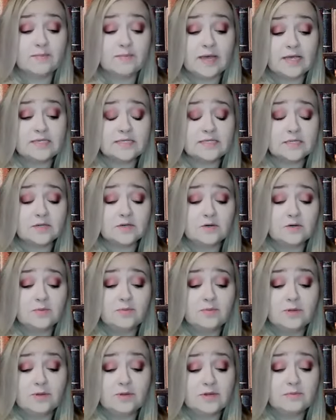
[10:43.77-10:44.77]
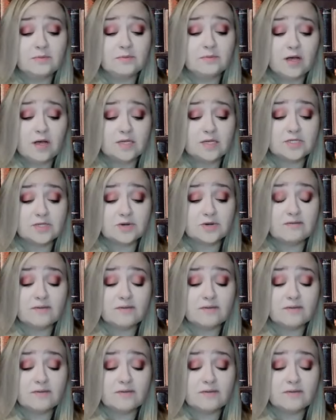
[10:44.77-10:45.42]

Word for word: a bicycle, building blocks,